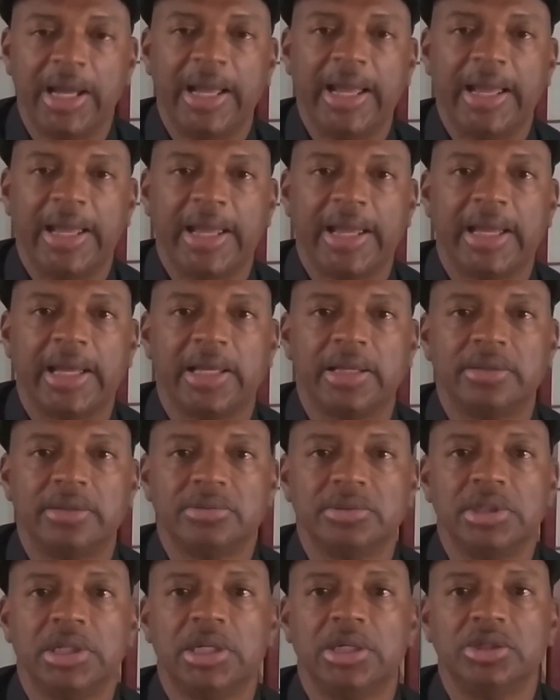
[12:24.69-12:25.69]

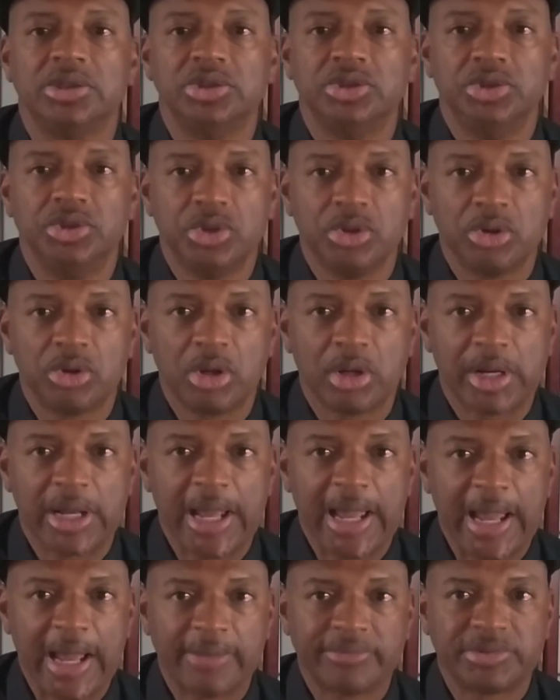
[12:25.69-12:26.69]
And you're going to
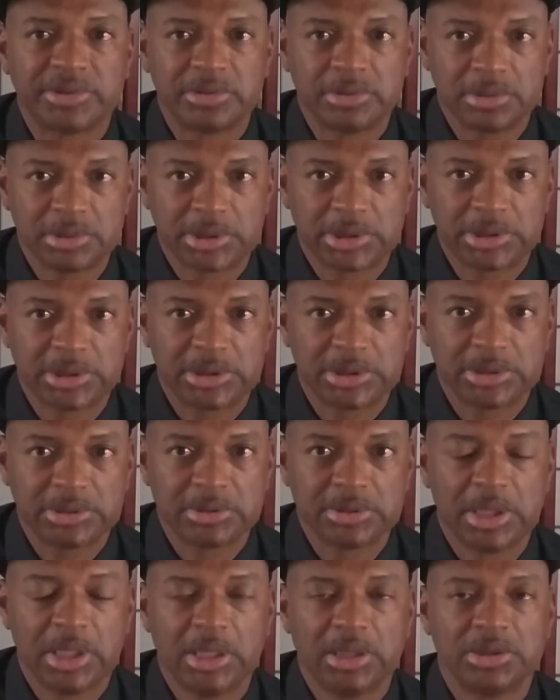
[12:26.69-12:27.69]
have to
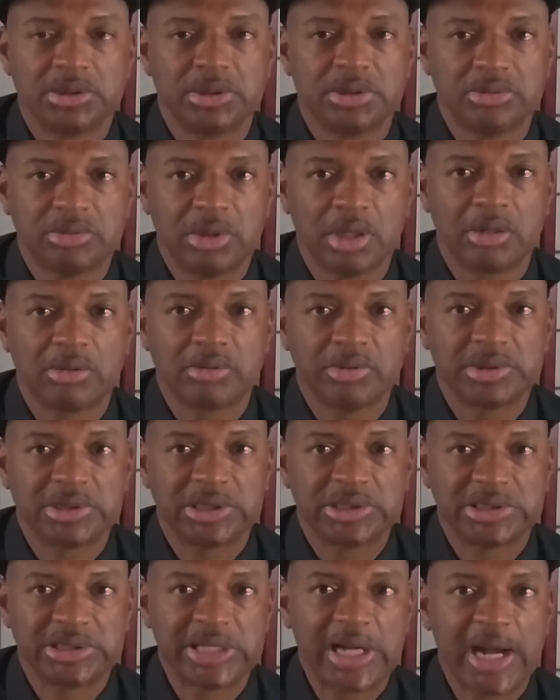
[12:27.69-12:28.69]
learn to work with the
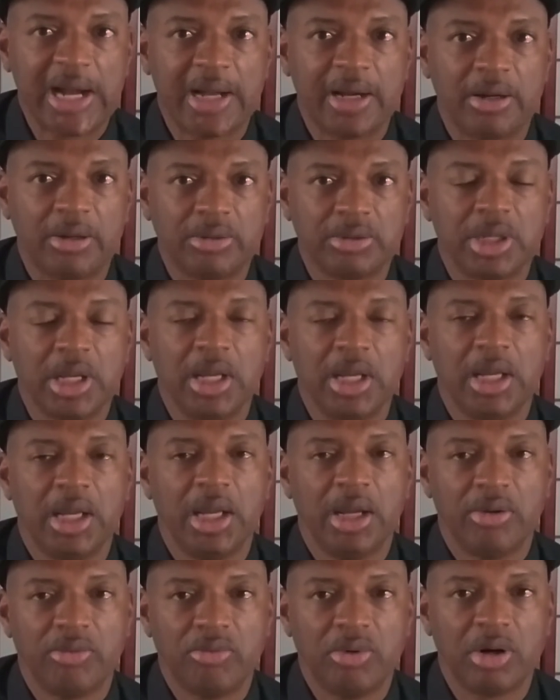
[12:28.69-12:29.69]
child
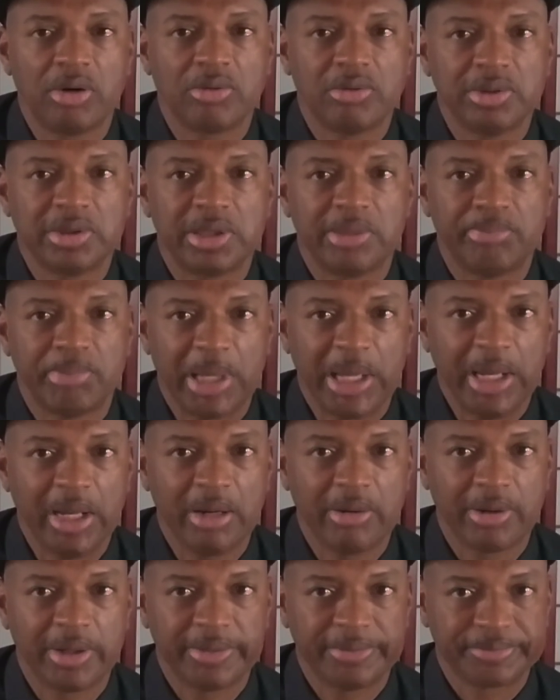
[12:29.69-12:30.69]
and work with the
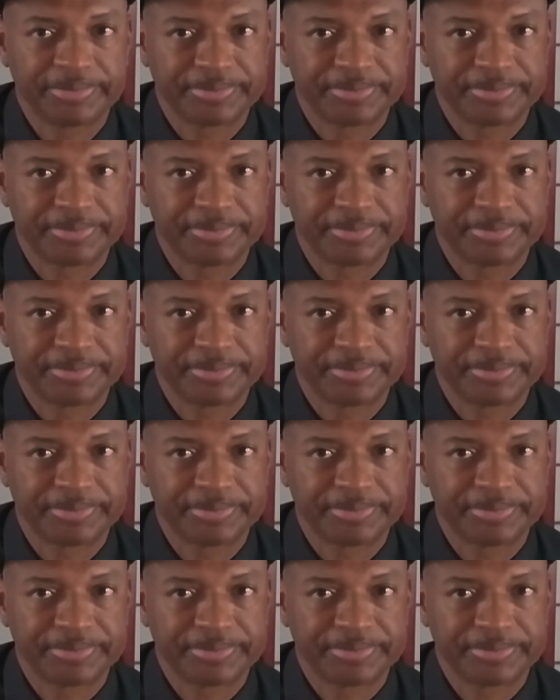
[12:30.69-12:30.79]
parent